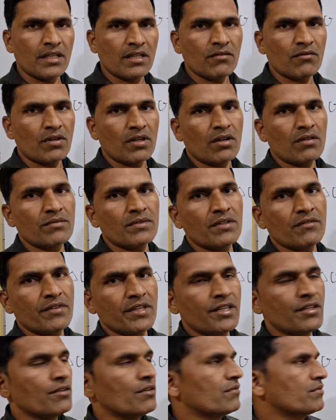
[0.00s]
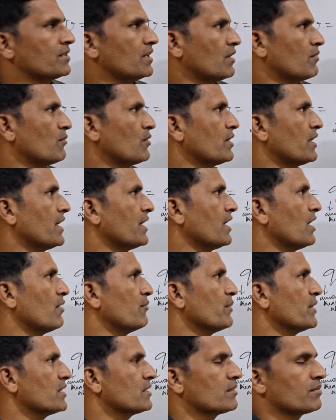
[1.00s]
in one of the video of
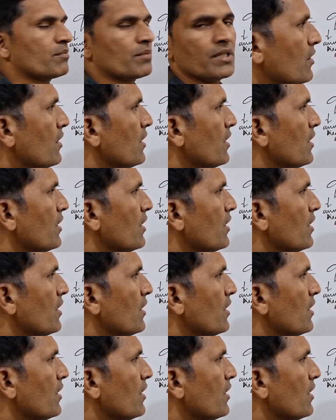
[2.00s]
thermodynamics.